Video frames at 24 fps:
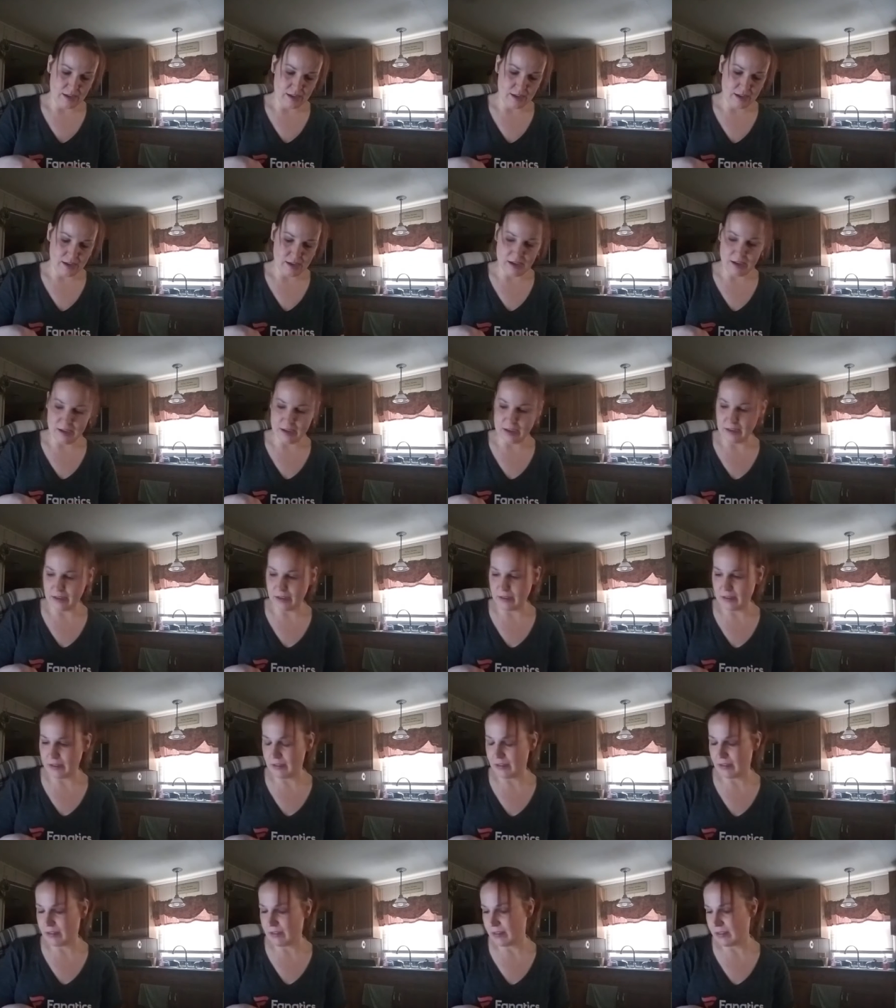And
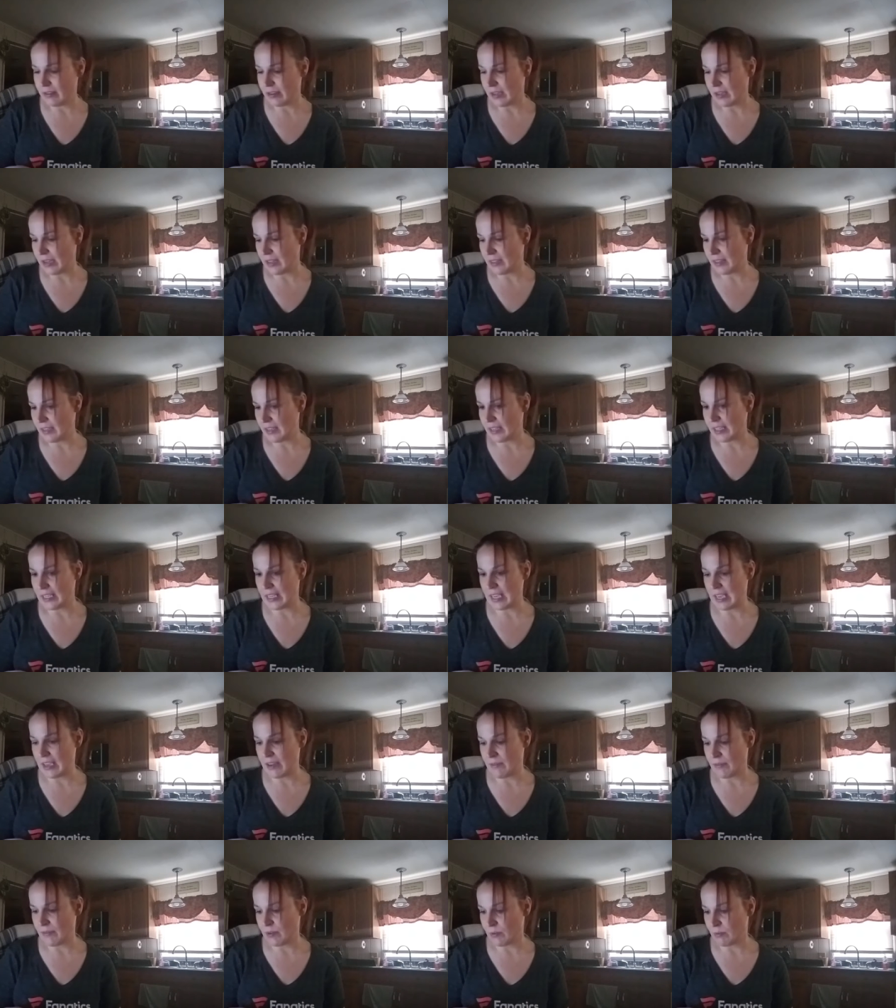I think I
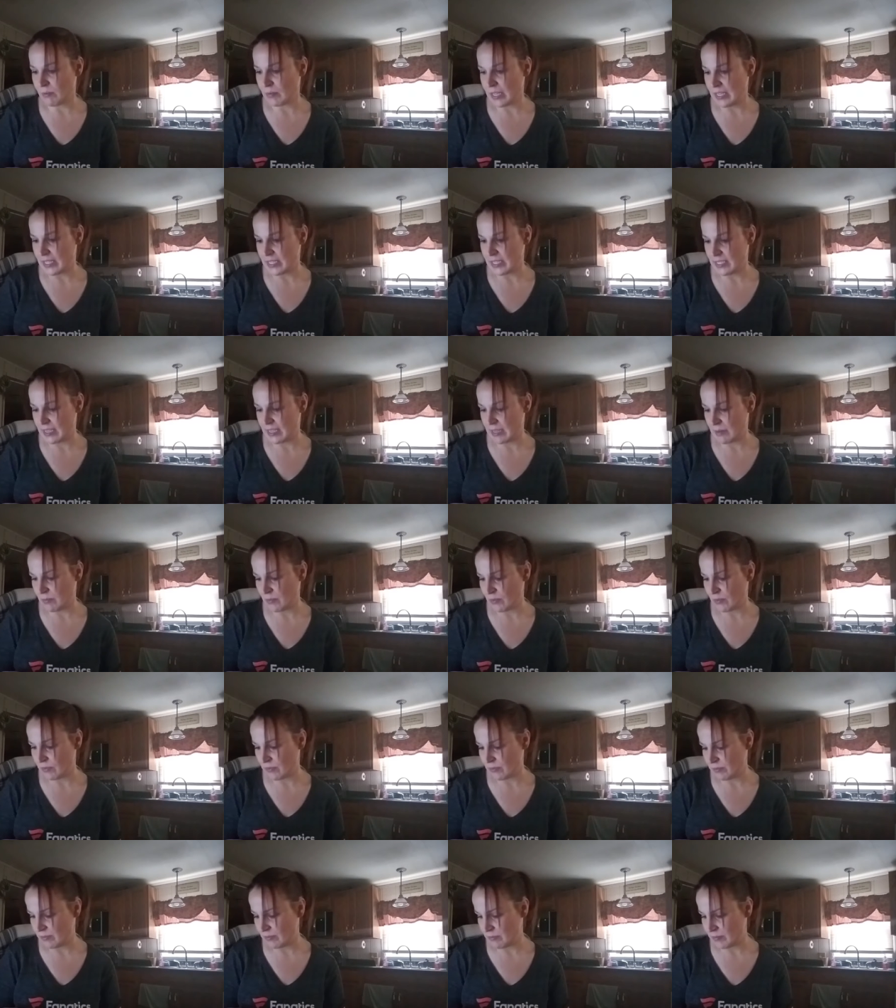gave her my
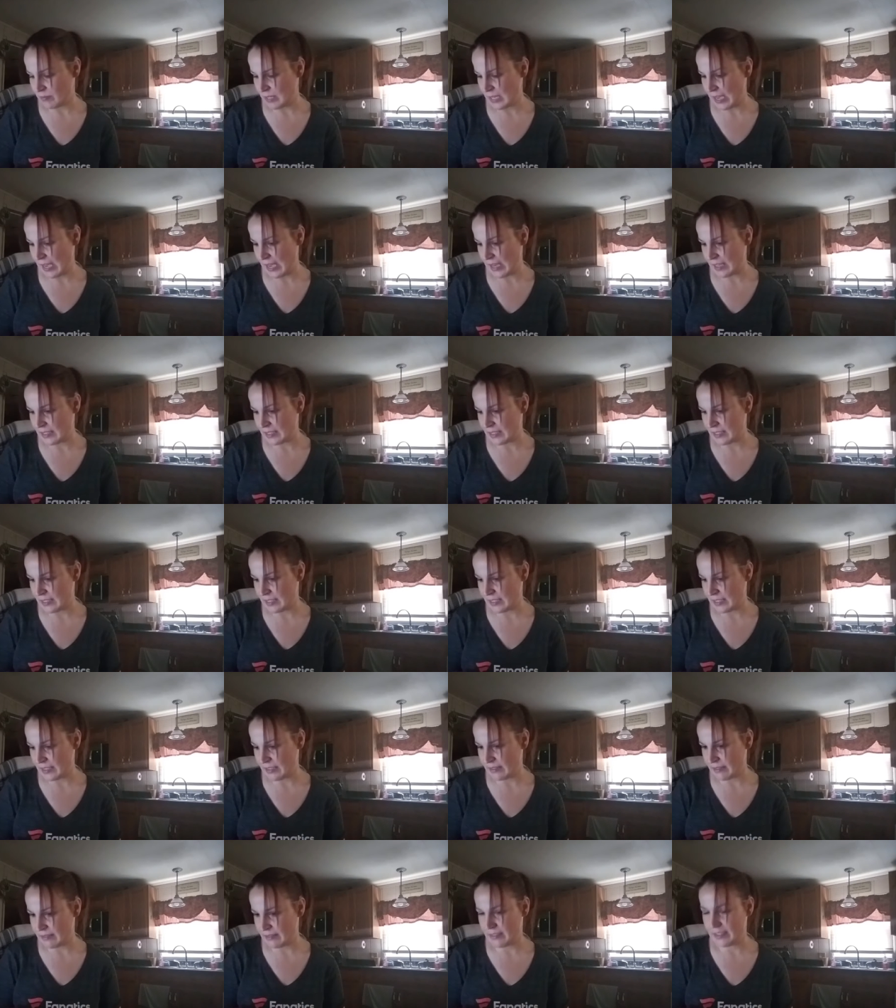sample by
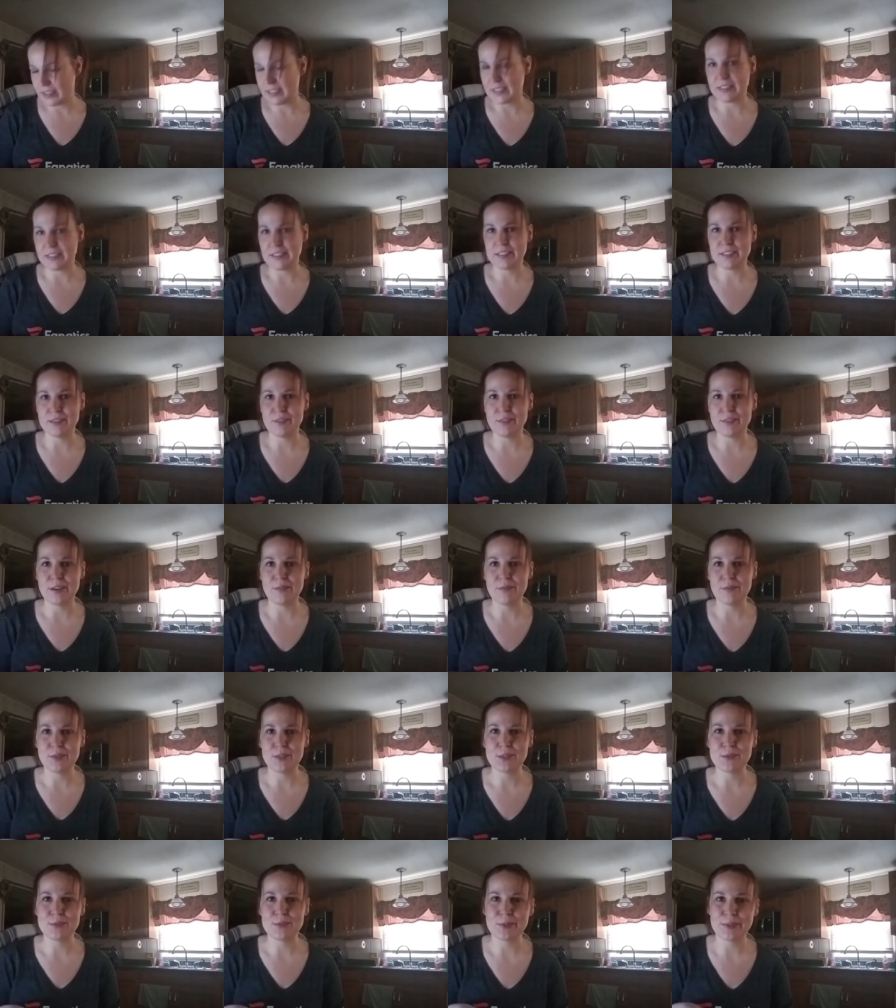accident because I still
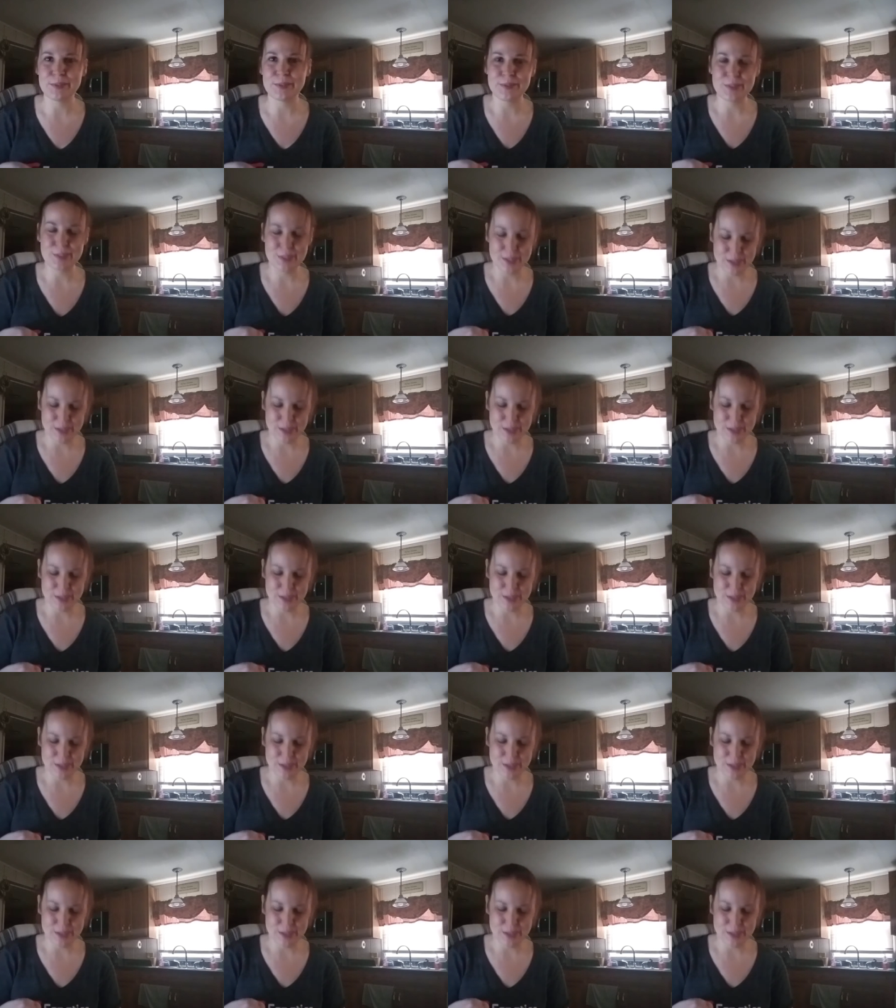have this one.